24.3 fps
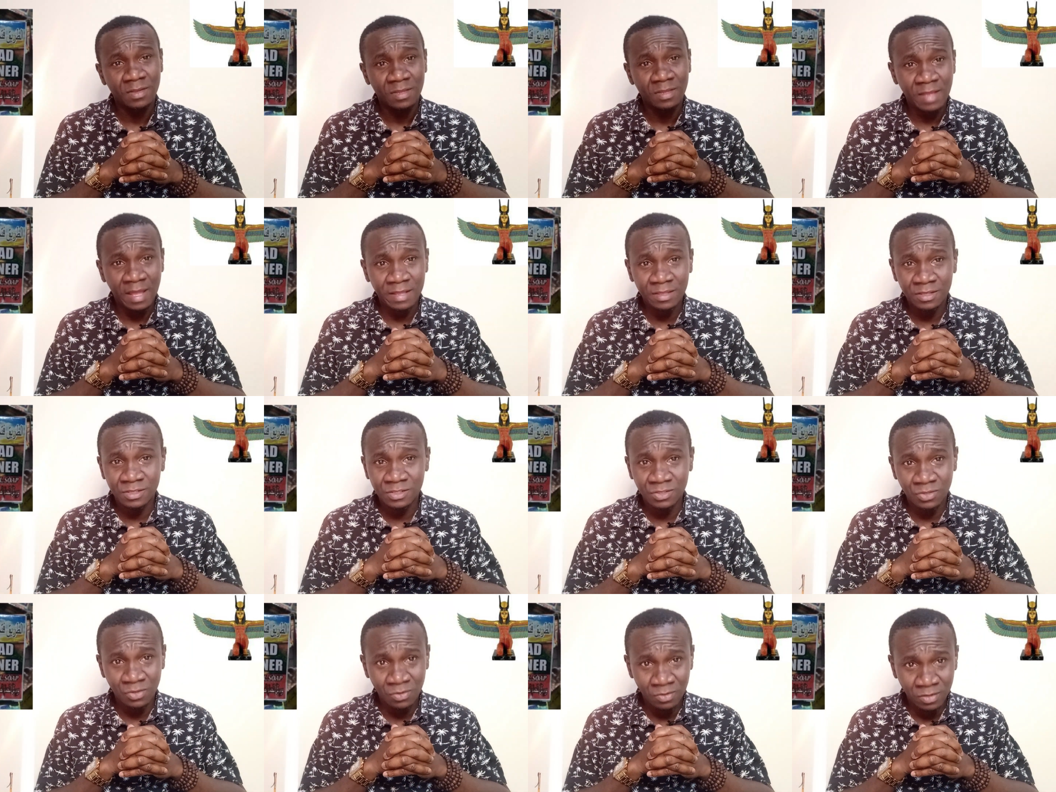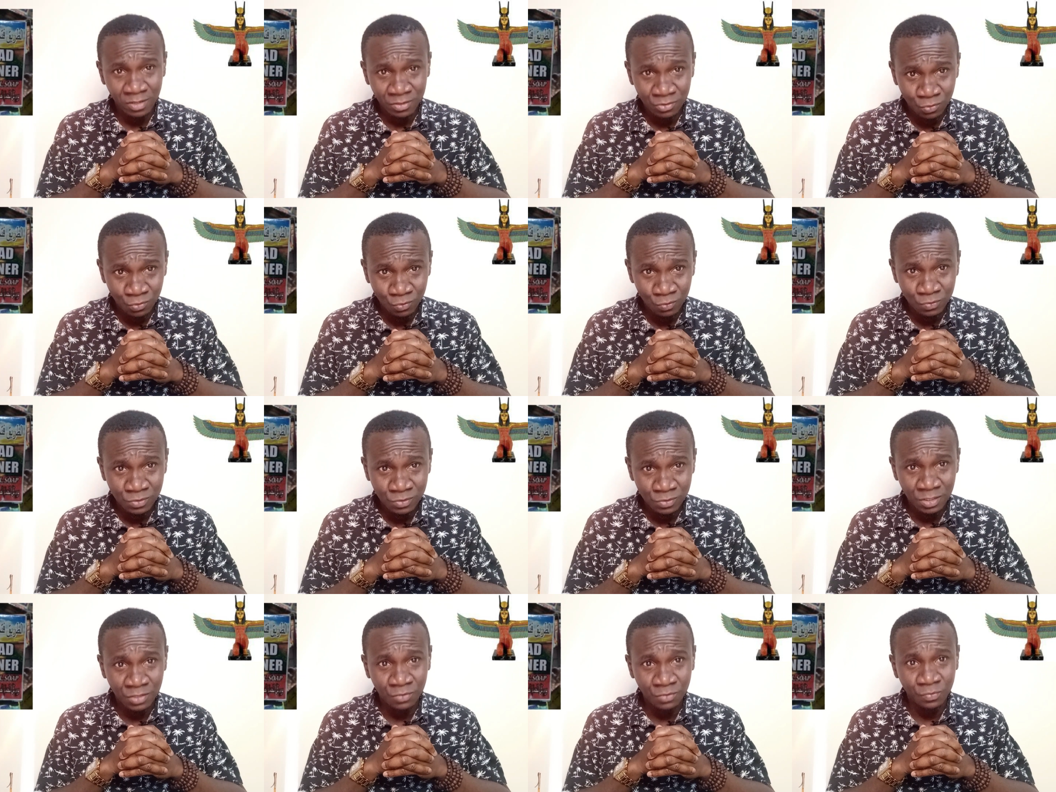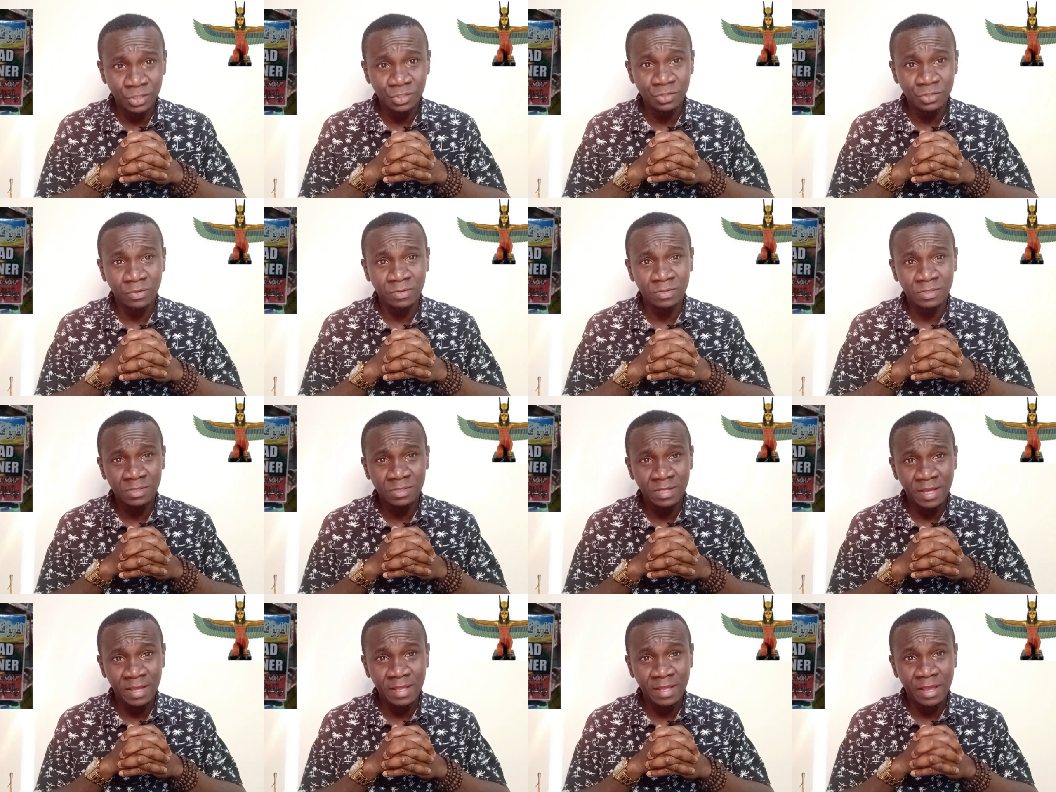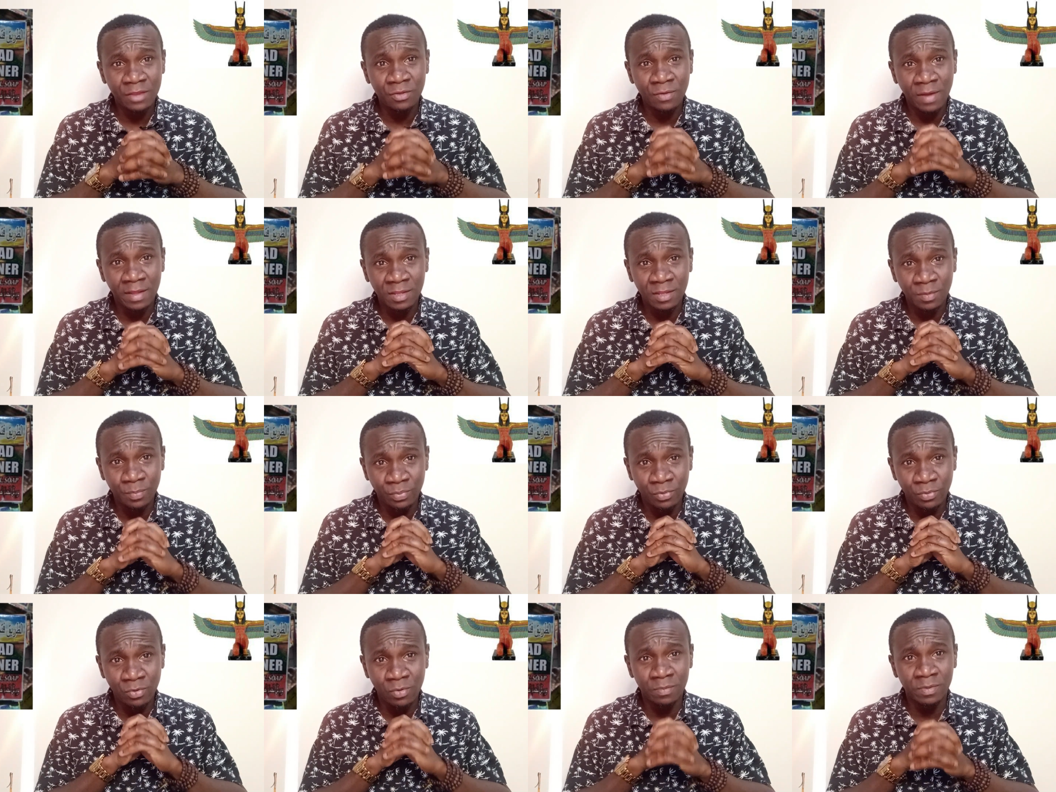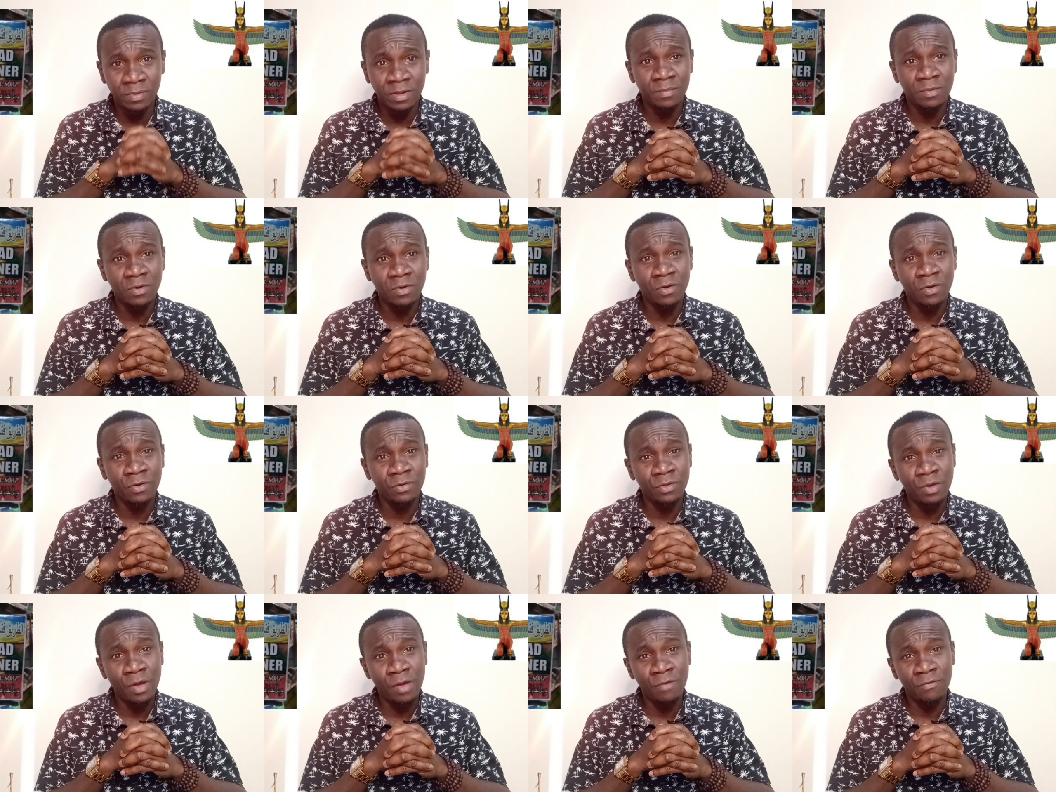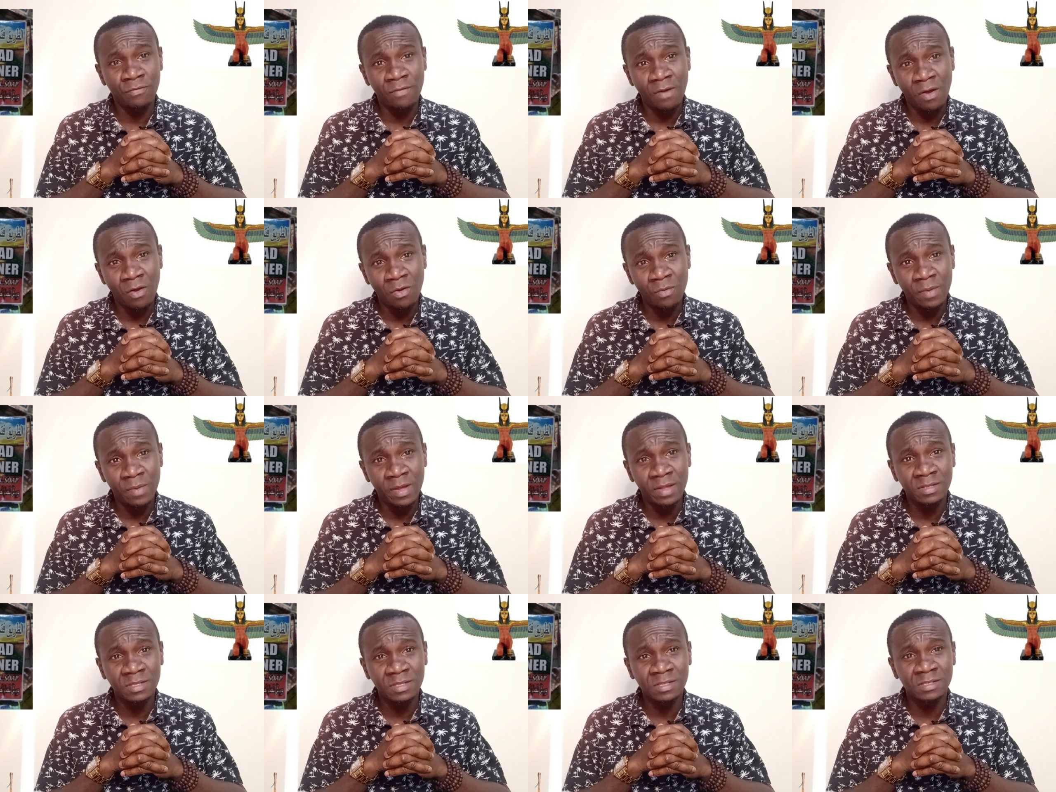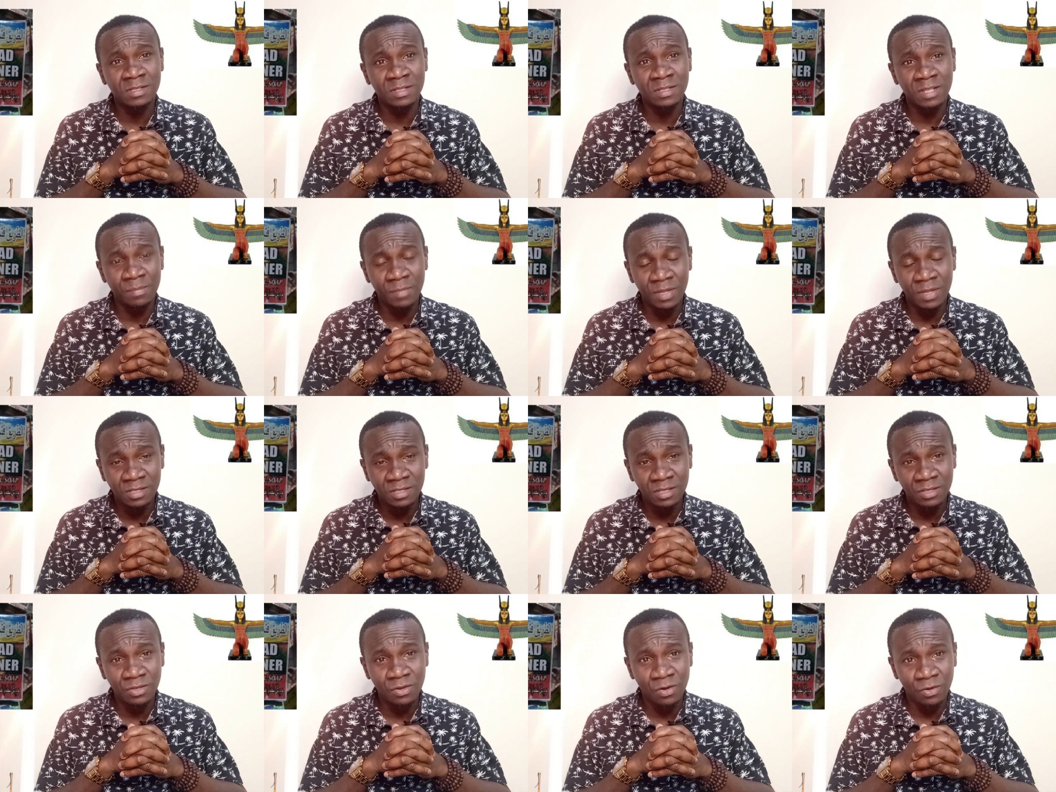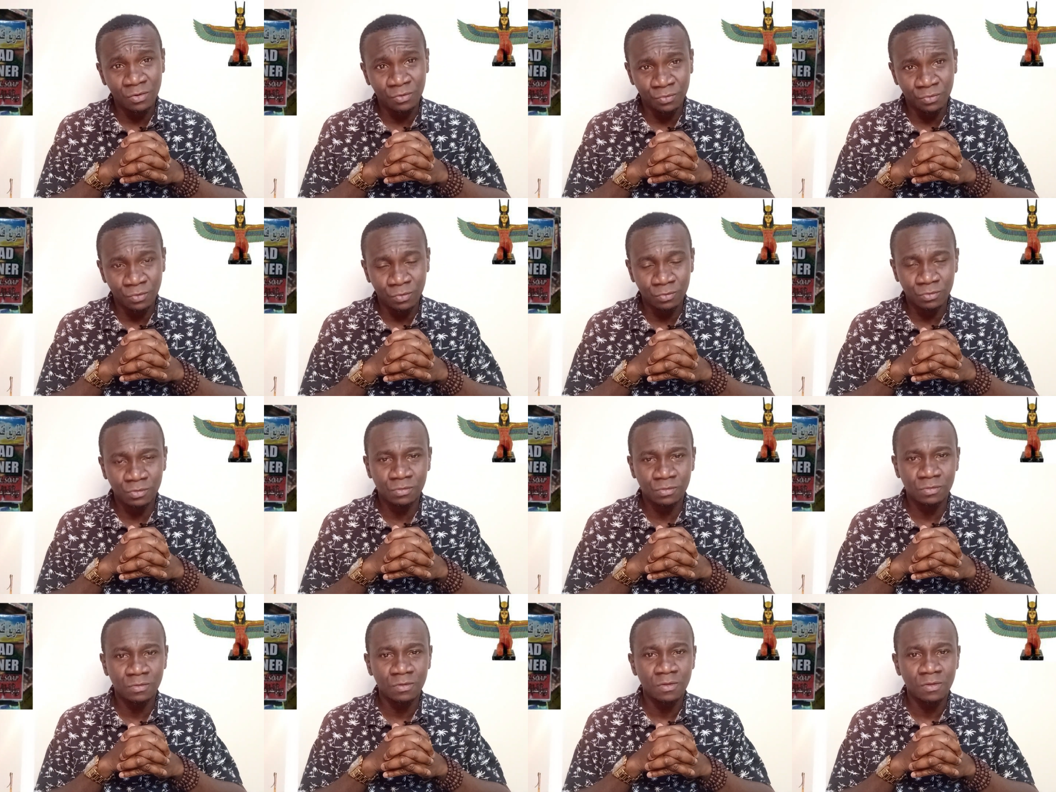That is the only two situations. It's either you are the problem or your environment is limiting your growth.